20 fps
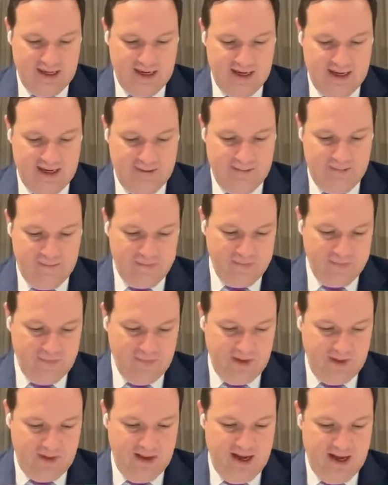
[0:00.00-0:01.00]
The
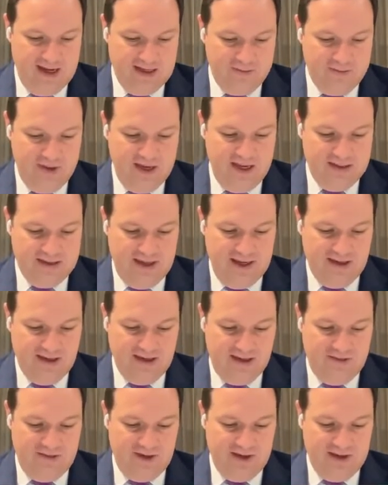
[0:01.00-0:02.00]
ISB has
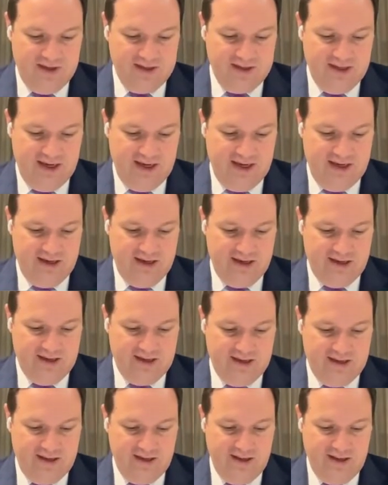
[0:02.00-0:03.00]
tentatively decided
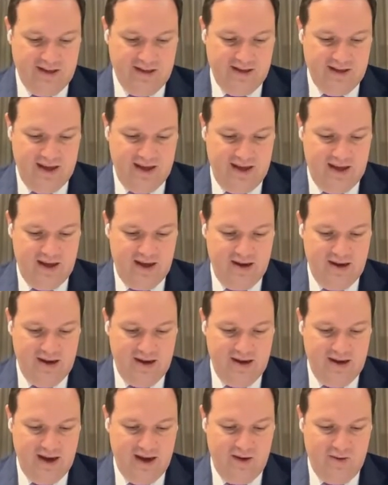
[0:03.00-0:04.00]
that they
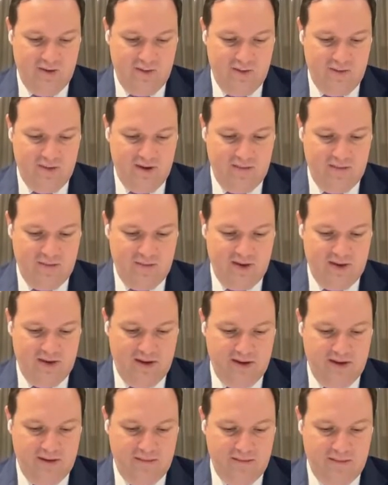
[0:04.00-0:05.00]
now
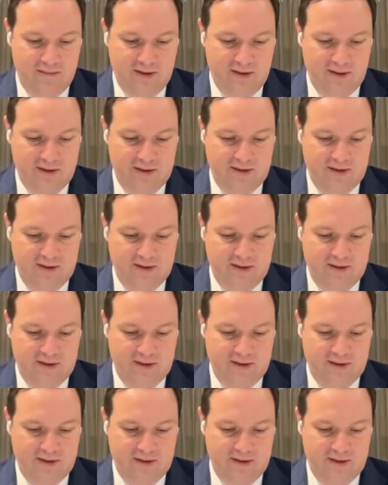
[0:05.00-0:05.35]
the